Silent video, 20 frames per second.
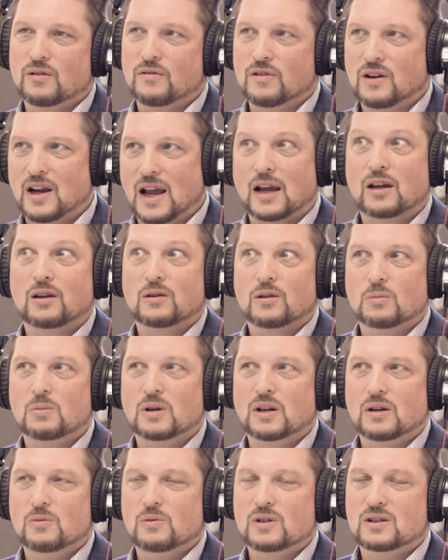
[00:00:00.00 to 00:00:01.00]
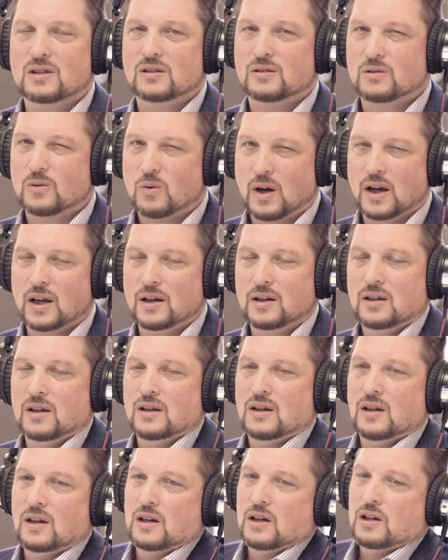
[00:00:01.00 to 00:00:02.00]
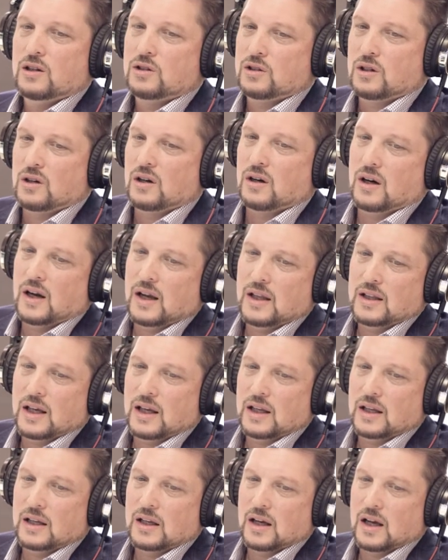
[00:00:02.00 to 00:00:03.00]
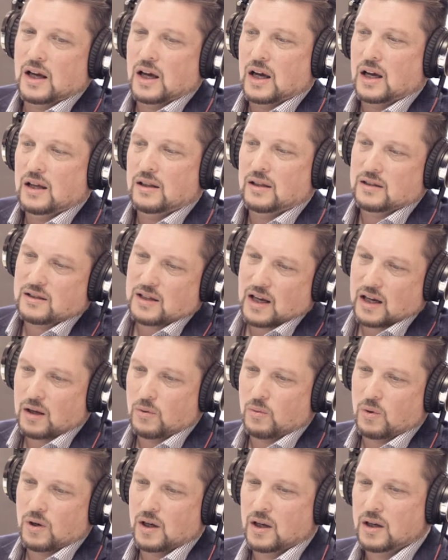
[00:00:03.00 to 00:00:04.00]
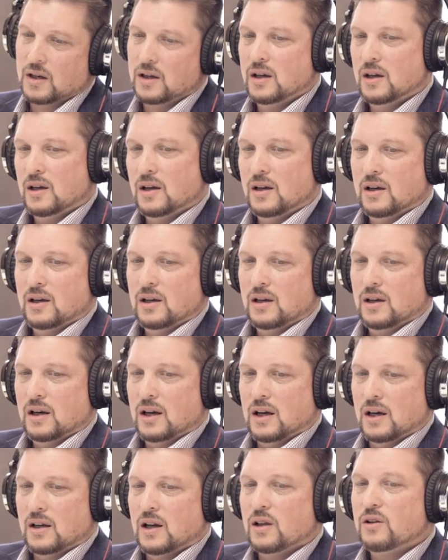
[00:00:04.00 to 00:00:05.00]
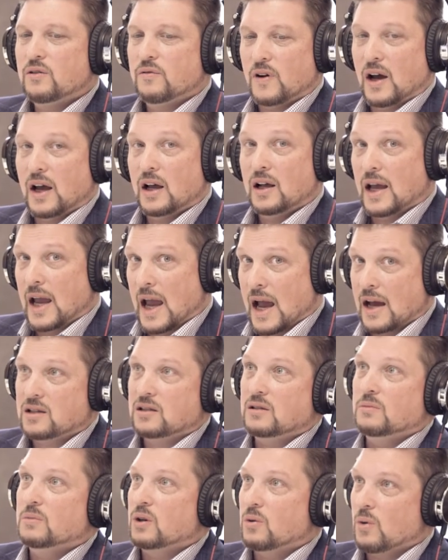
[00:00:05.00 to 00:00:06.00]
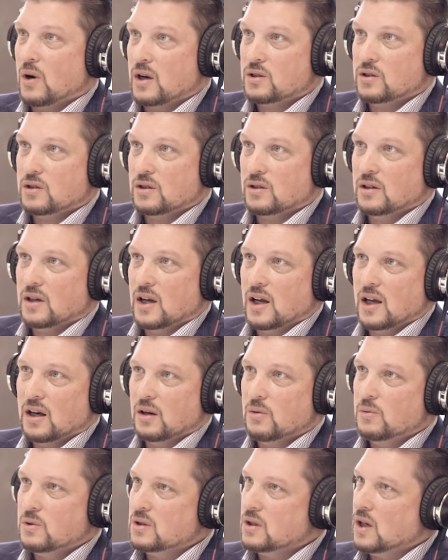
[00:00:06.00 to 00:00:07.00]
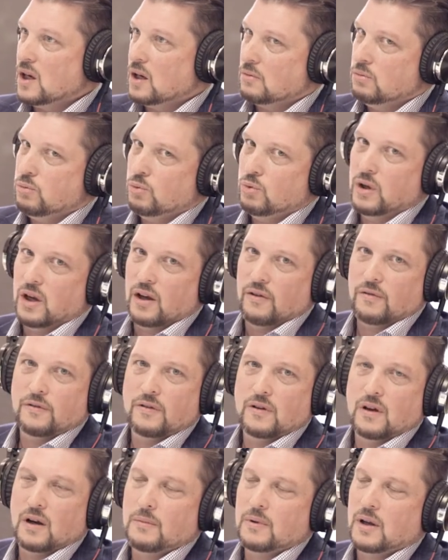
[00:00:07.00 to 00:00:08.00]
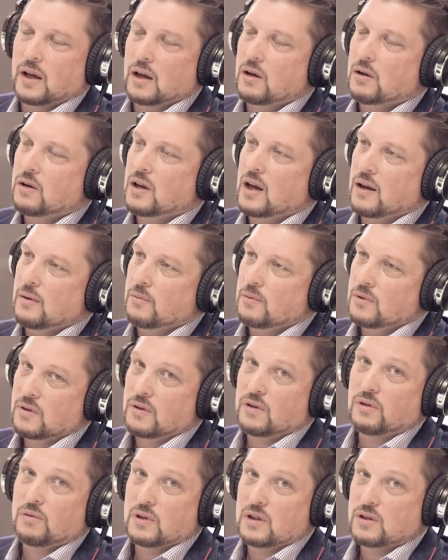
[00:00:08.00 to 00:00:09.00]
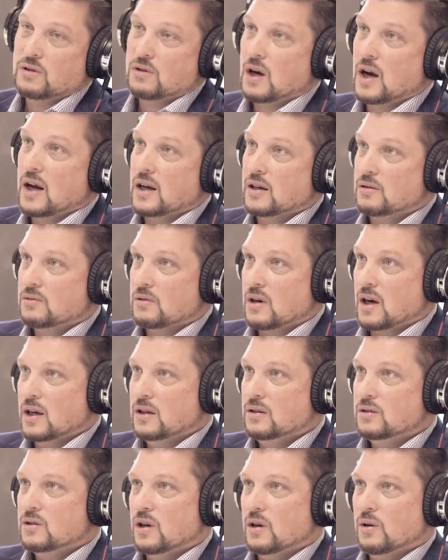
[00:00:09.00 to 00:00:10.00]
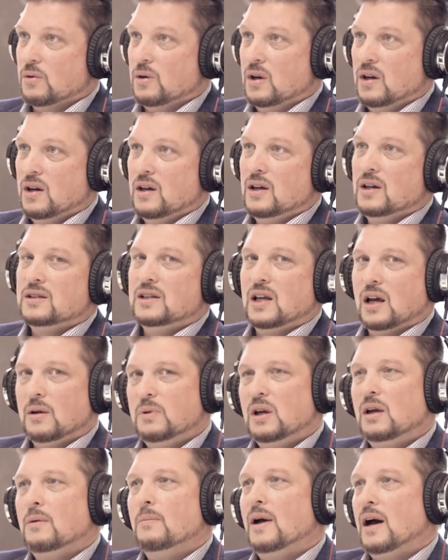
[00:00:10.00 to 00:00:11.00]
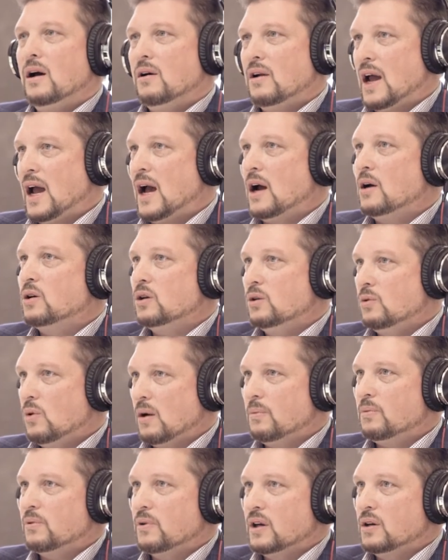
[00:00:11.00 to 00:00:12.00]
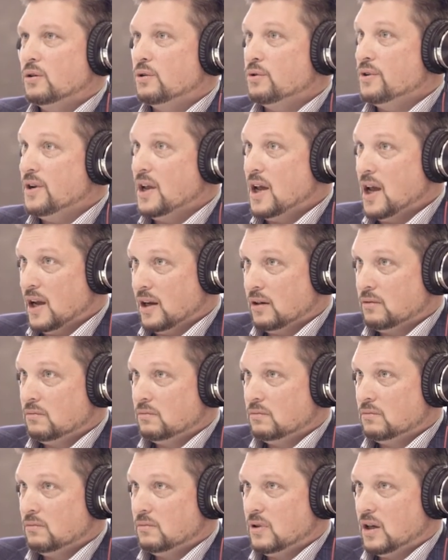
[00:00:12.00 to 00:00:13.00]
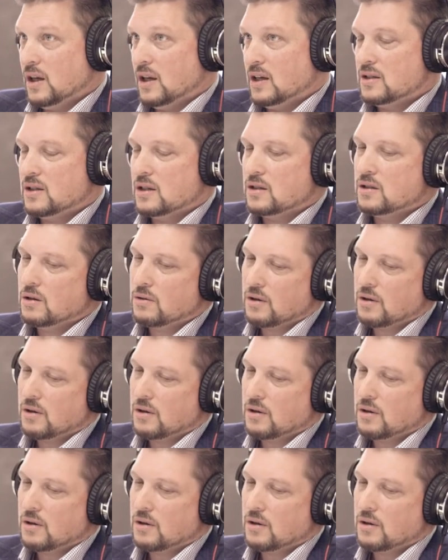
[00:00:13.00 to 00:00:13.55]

the vernacular, but he wasn't yeah. quite sure. And then uh, the second one, another file asked him a question, and it was like whiff, and I'm like, okay, we're three strikes, right? So tell me about how you operate your day and he says,